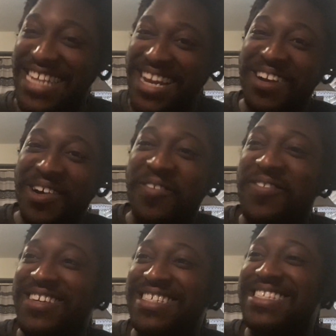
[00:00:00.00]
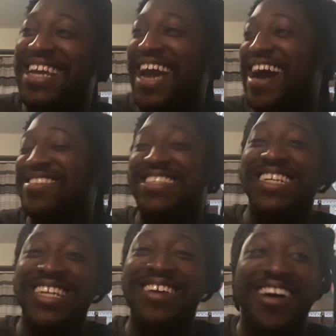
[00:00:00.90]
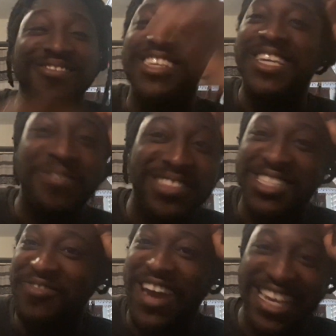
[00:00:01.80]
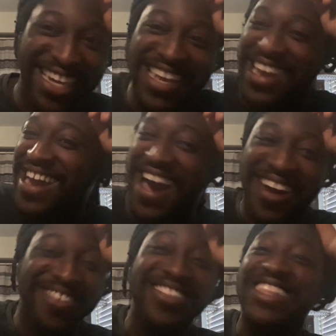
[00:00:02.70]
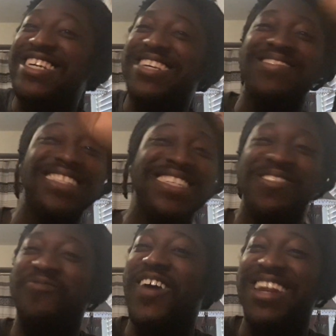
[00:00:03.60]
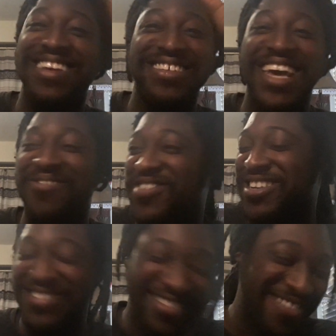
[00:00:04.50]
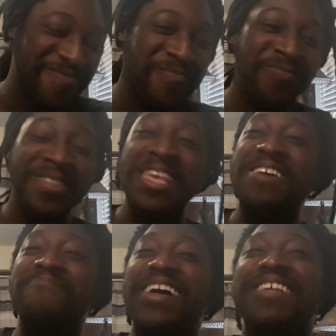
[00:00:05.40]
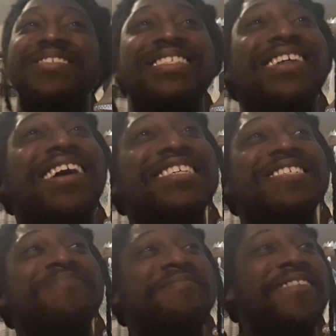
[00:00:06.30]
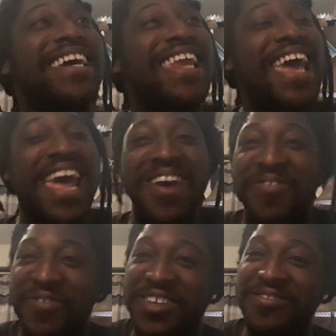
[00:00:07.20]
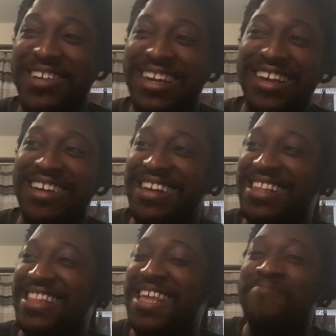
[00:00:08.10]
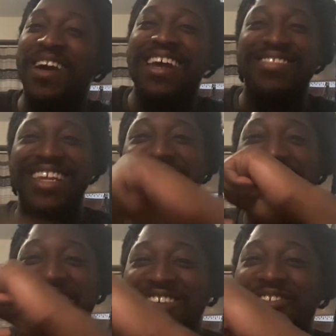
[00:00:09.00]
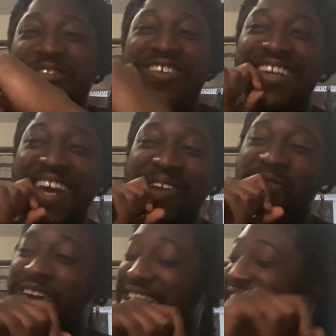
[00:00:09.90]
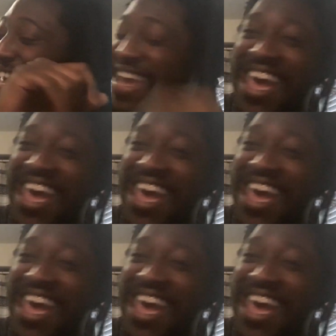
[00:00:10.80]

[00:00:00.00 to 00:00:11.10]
Daryl for a second. I was like, Daryl, I don't think you want this fight. I don't think you want this fight in your life, Daryl. Beta was tossing my man everywhere. They brought out the knife for a knife fight.